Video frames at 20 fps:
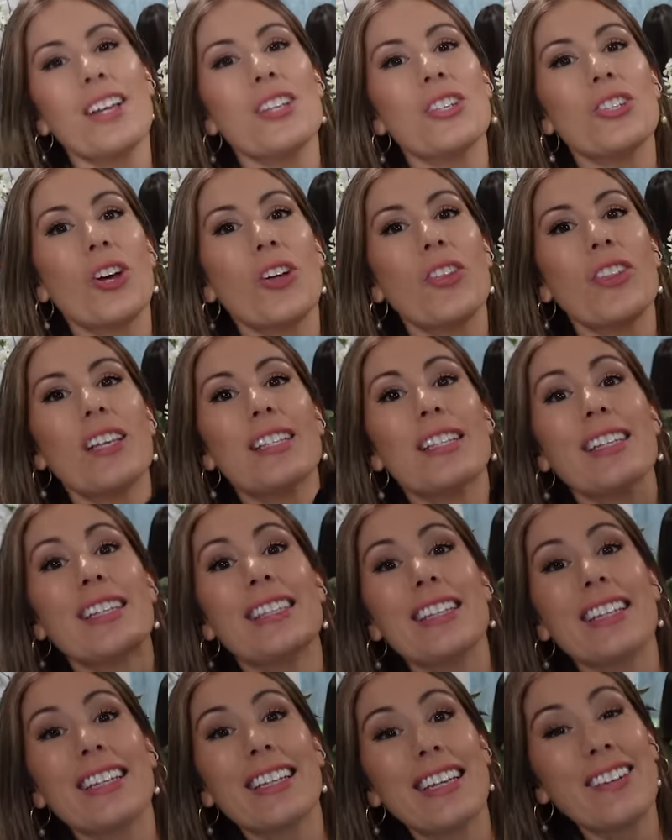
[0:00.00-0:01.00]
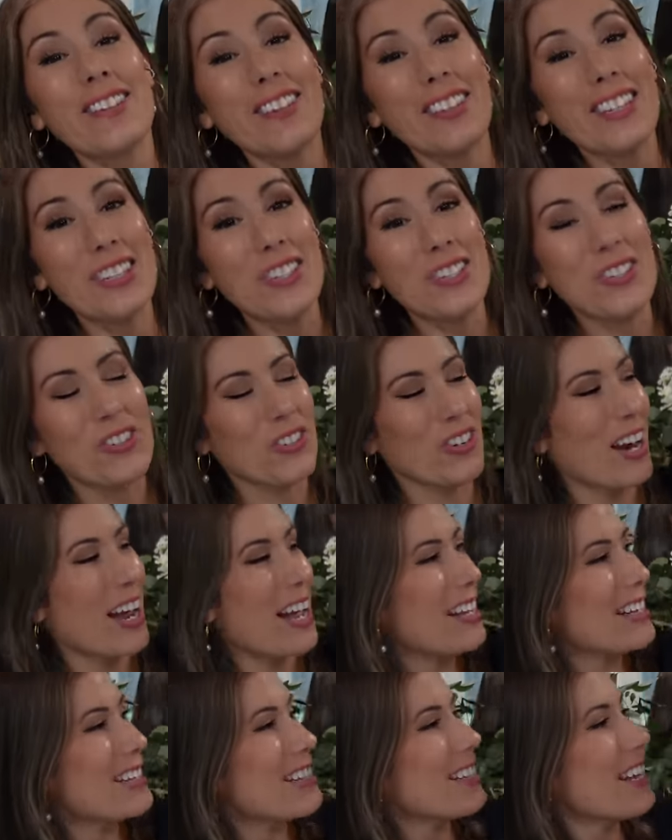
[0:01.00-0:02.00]
so this sleeveless
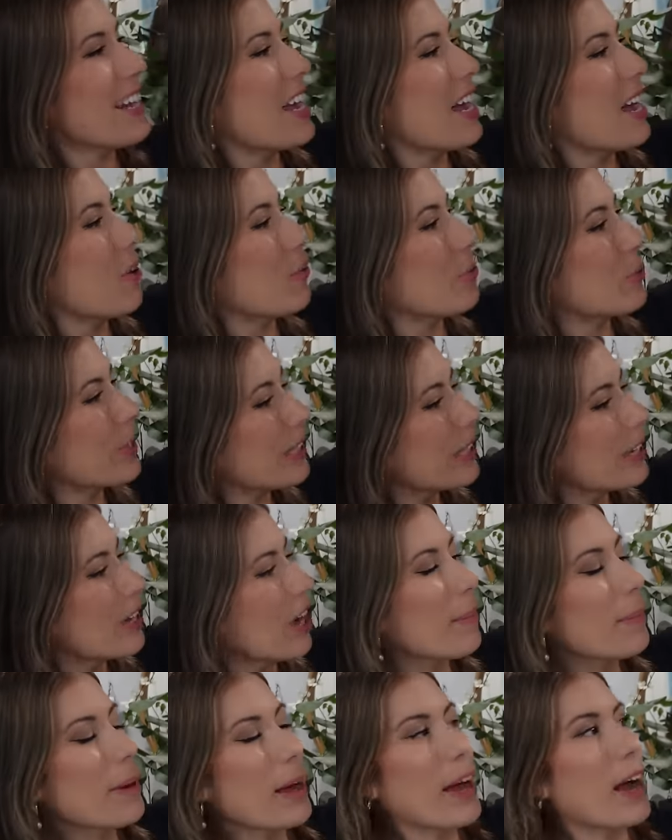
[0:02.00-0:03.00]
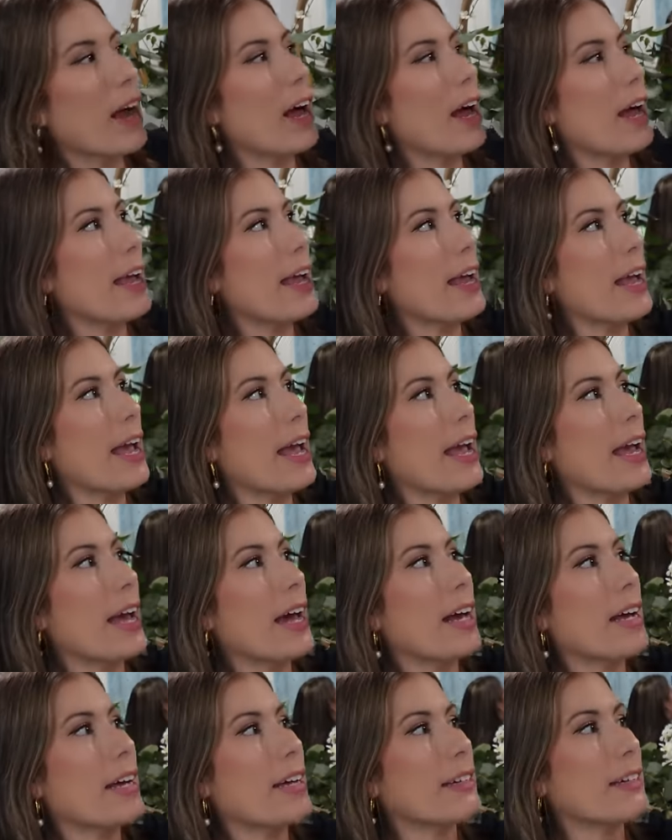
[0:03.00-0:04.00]
dress really caught my eye
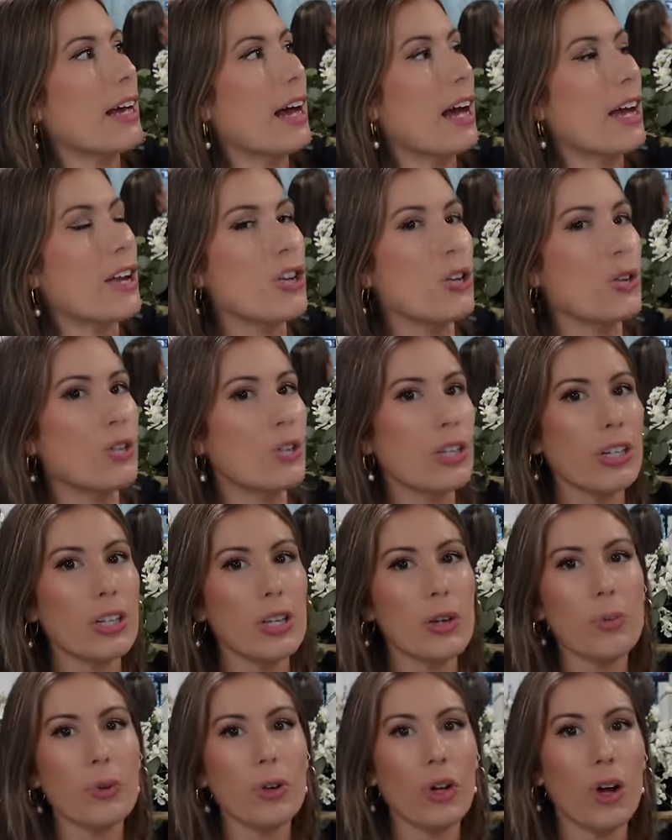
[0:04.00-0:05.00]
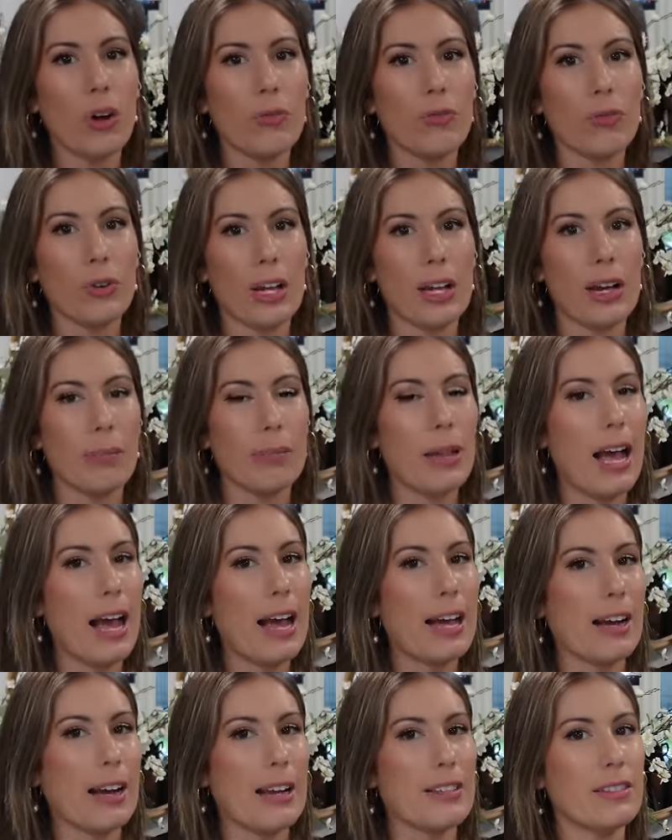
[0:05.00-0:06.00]
and I usually will go for like a
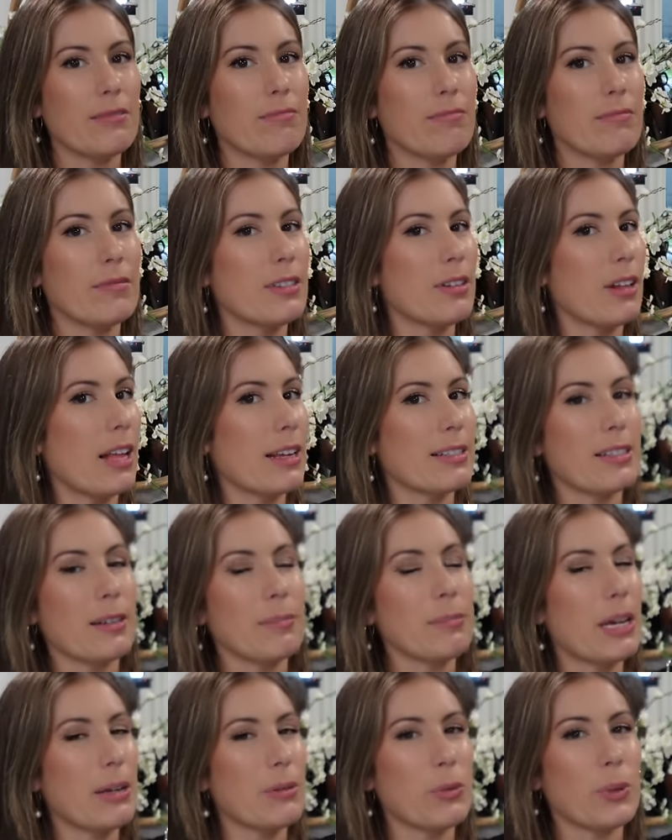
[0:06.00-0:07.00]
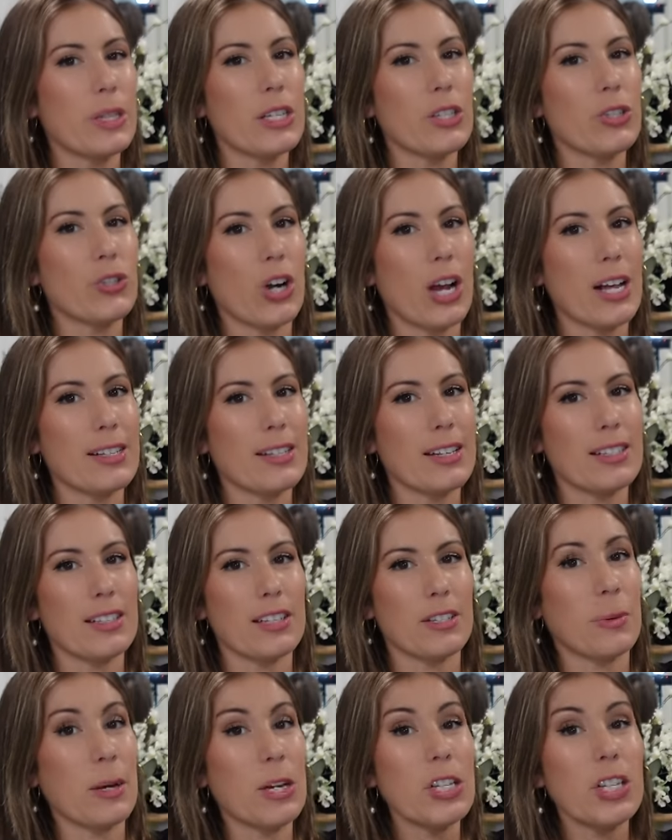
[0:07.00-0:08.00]
black. I like sometimes with these dresses,
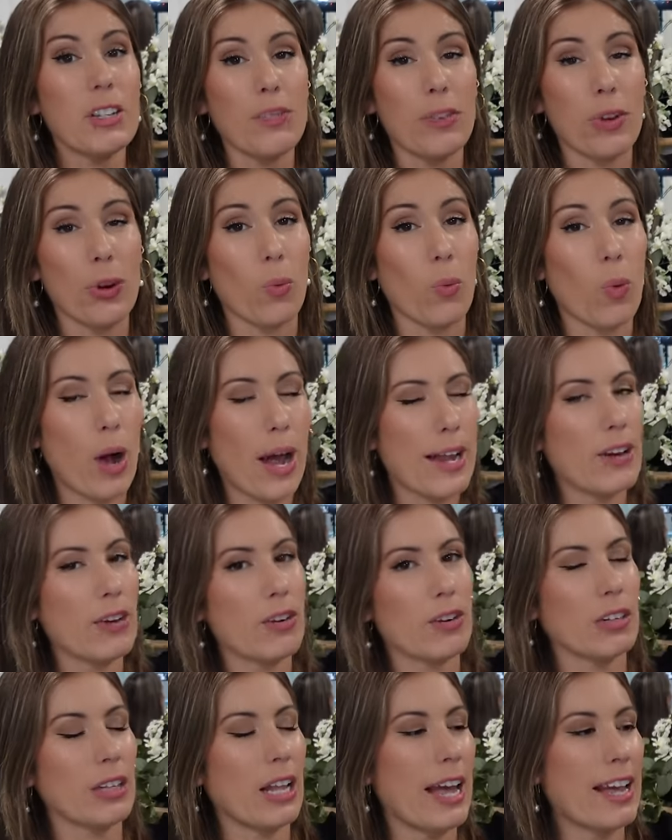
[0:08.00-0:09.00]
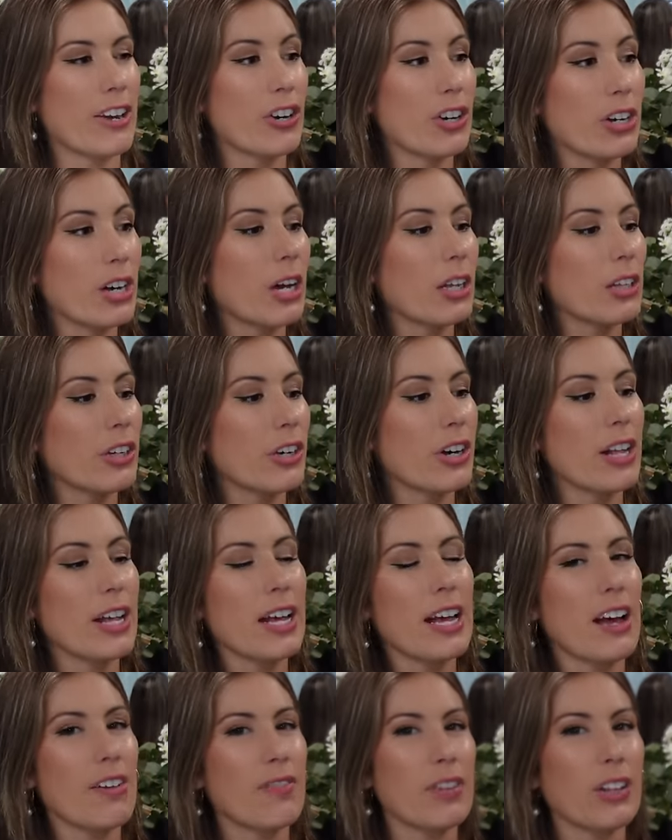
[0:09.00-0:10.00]
especially if they're white or lighter colored,
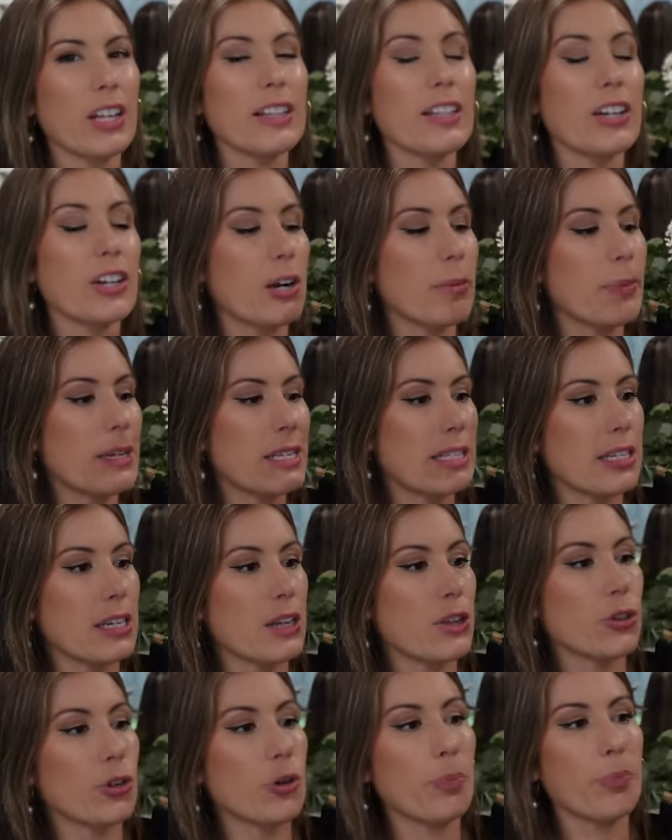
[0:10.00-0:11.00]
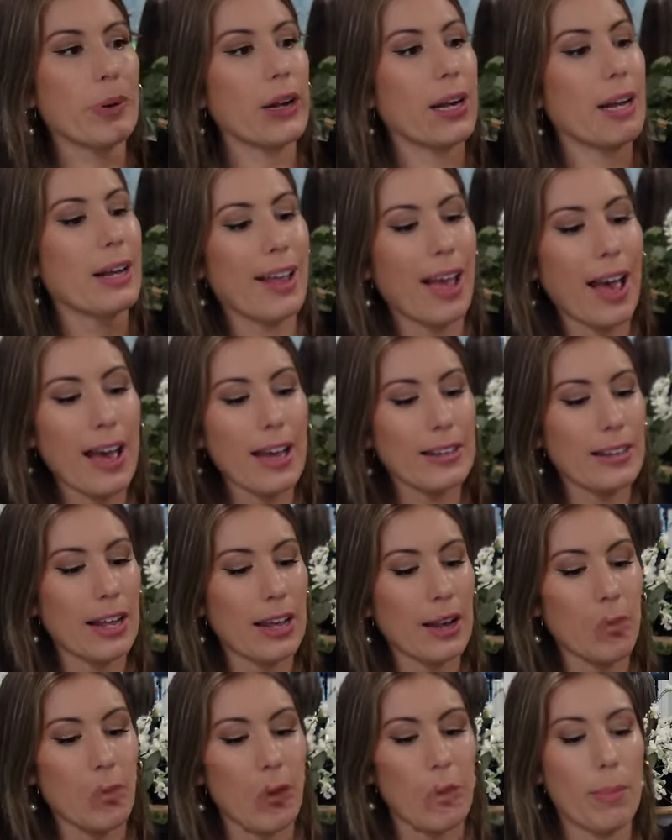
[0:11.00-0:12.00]
I feel like they're gonna be see-through. But again,
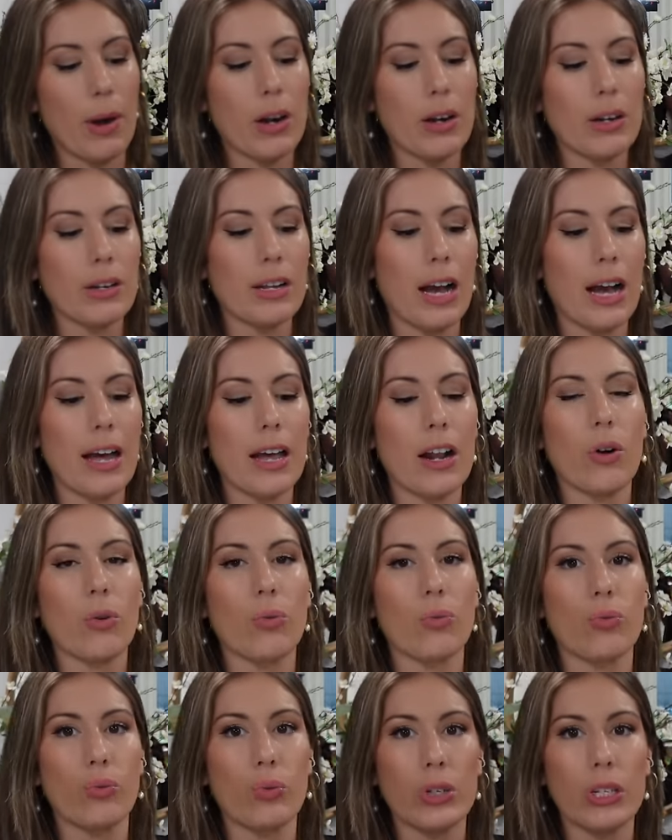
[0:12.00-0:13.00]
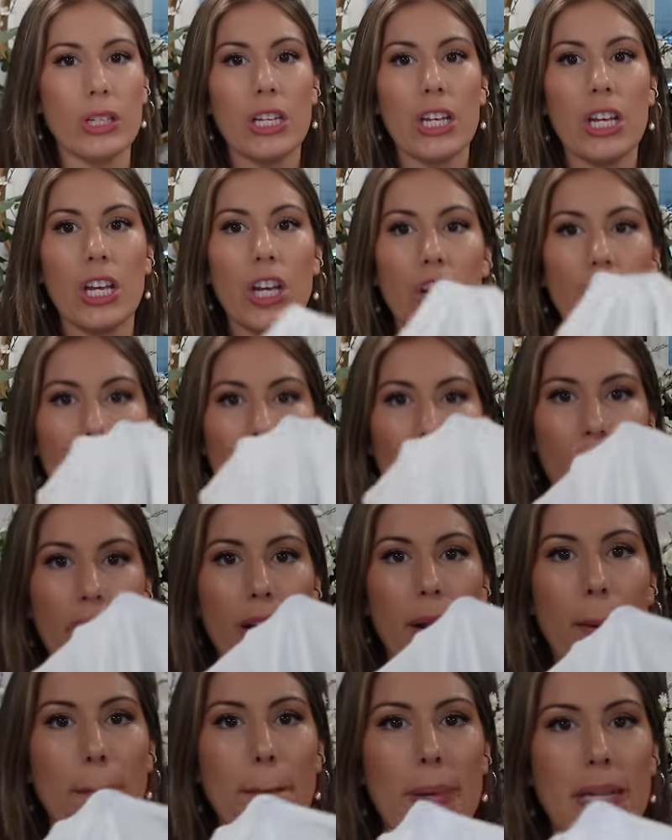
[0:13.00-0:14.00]
like Walmart got a really
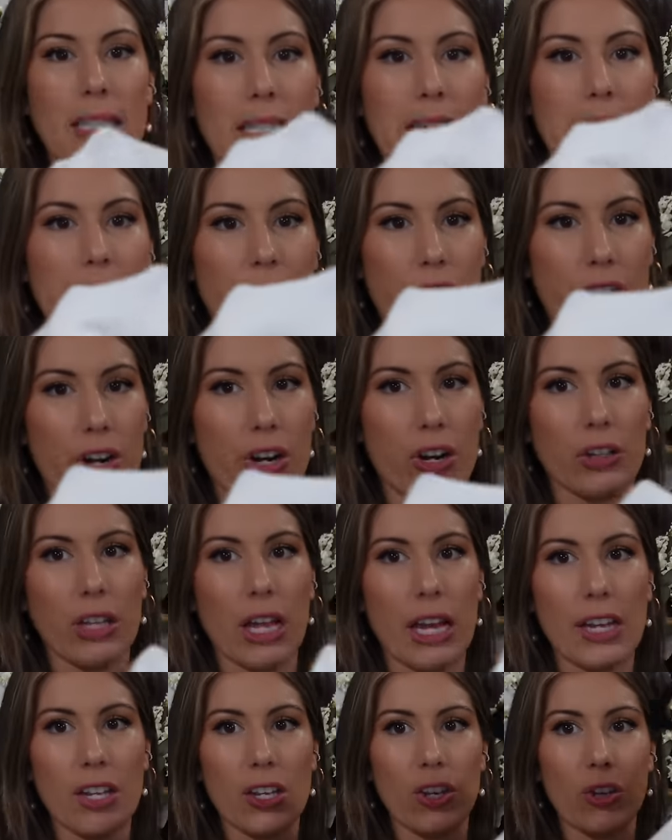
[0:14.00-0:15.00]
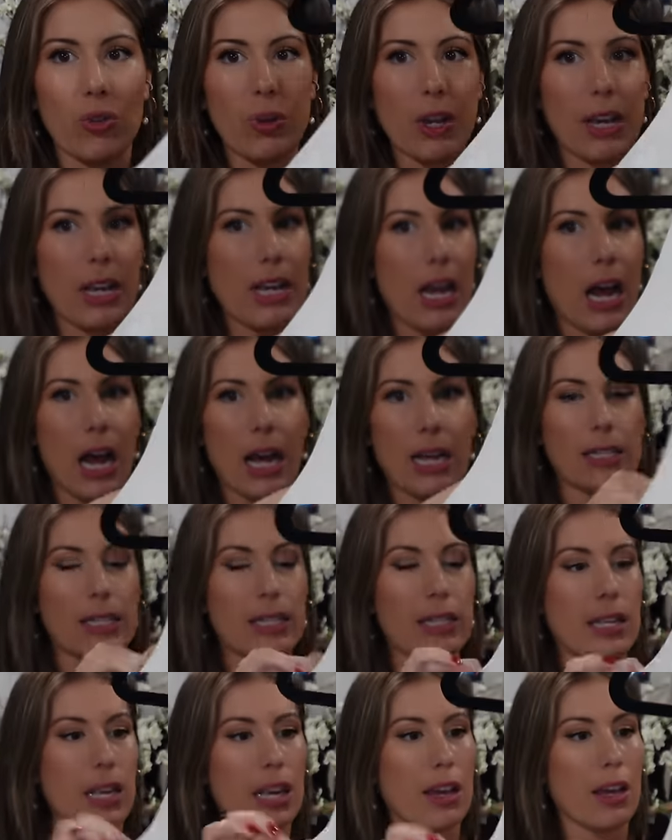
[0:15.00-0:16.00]
good material. Like you cannot
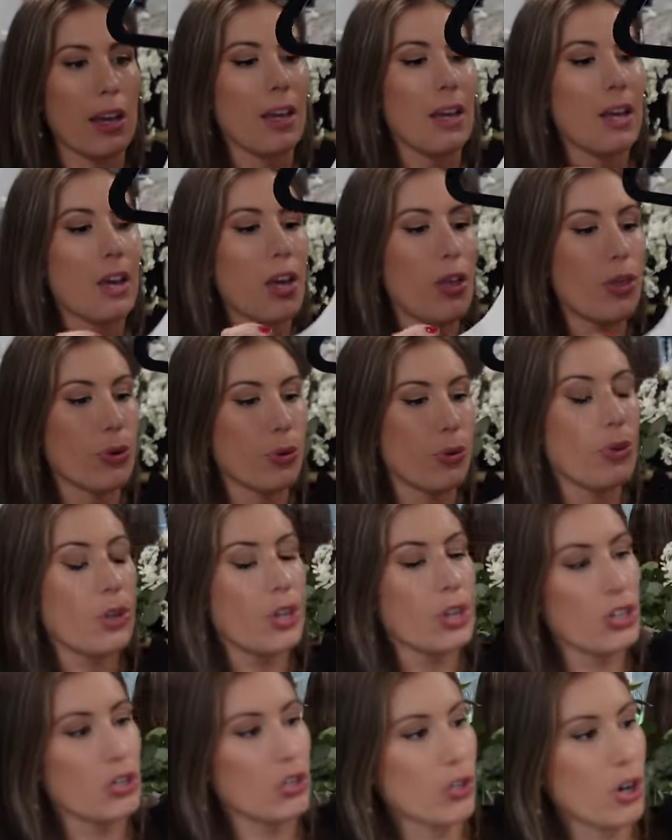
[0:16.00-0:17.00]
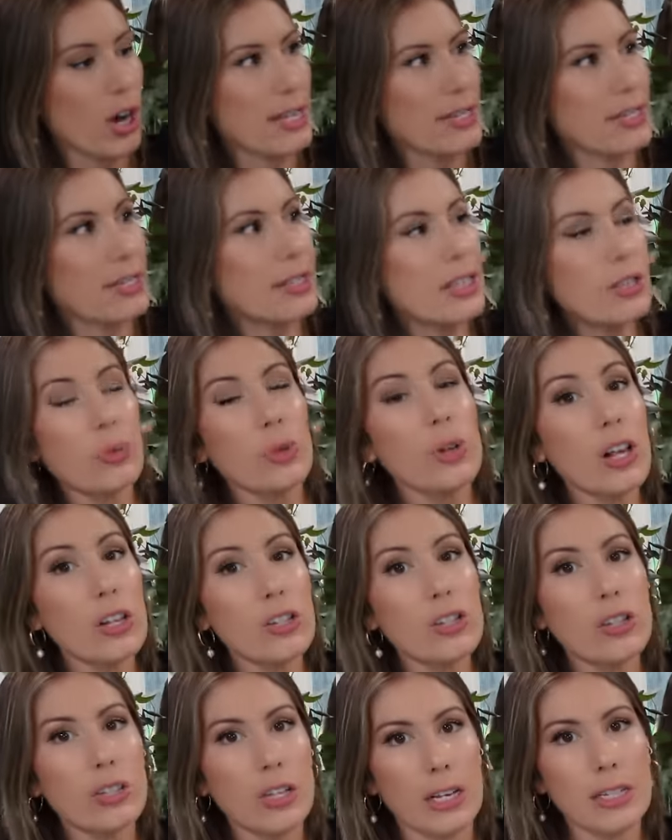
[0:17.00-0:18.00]
see through this dress. This one
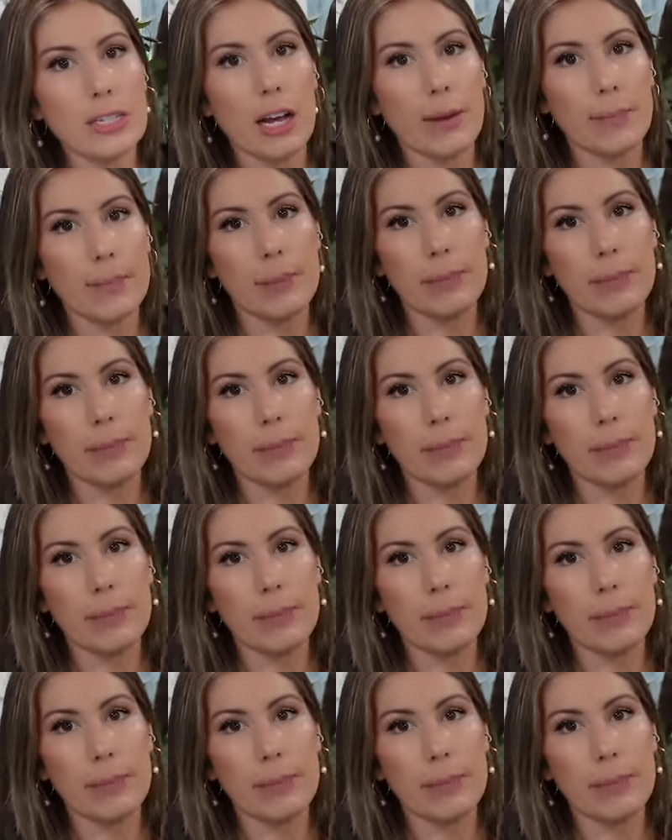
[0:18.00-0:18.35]
also does come